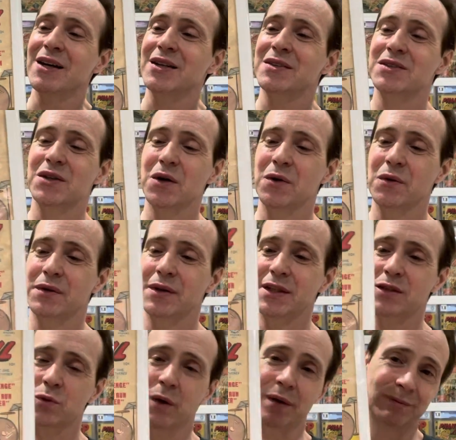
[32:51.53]
So
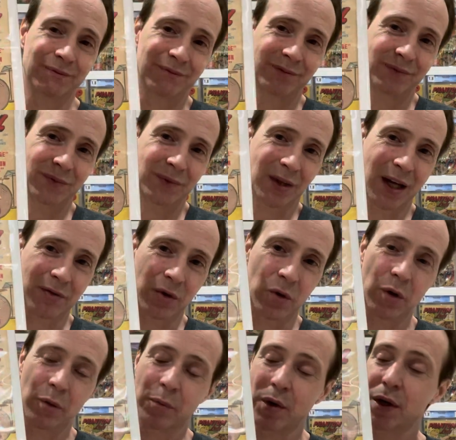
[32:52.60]
this one, kind of a
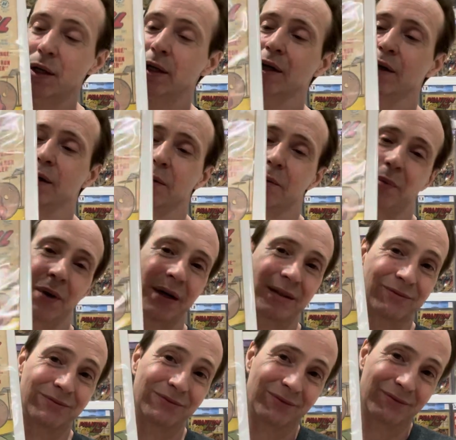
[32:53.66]
cool book, but
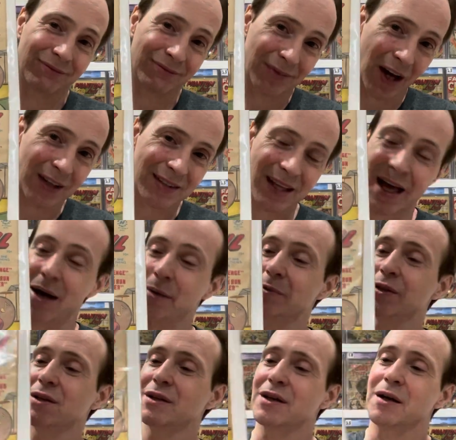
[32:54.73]
not slabbed.